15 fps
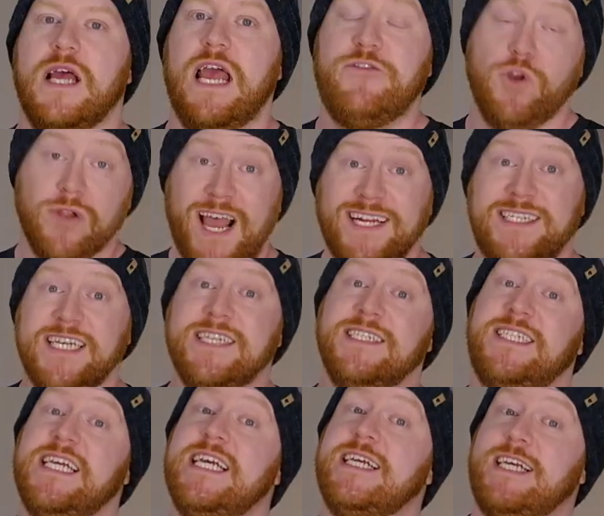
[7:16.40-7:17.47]
If you like
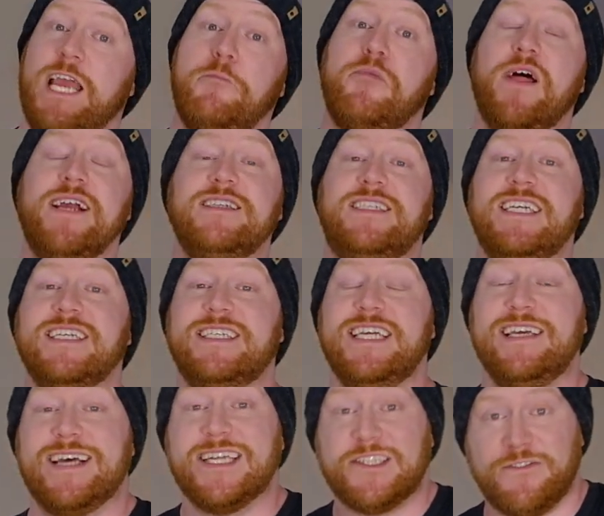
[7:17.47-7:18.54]
D&D, keep playing D&D.
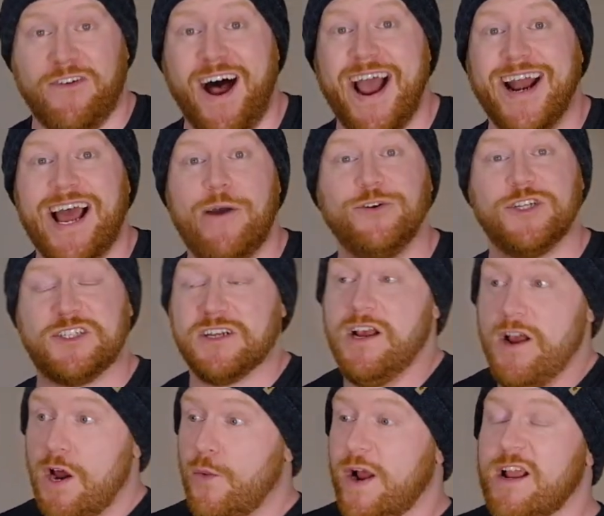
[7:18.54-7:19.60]
That's fine. I would just
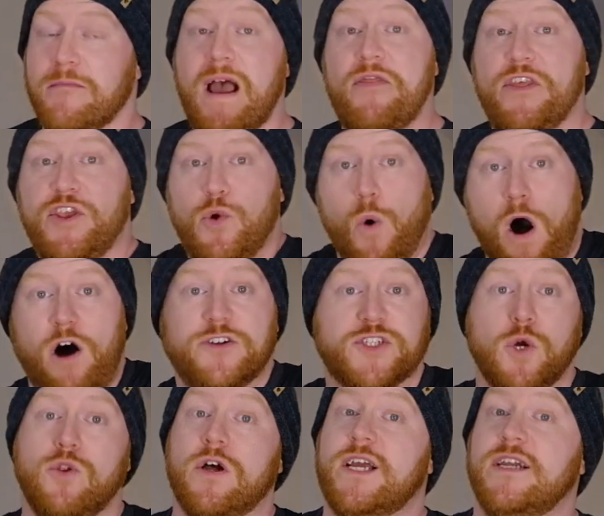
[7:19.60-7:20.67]
recommend that you also
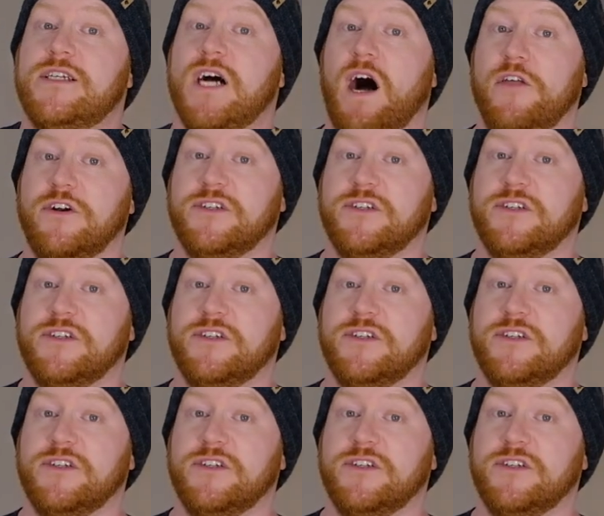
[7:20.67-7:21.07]
look into other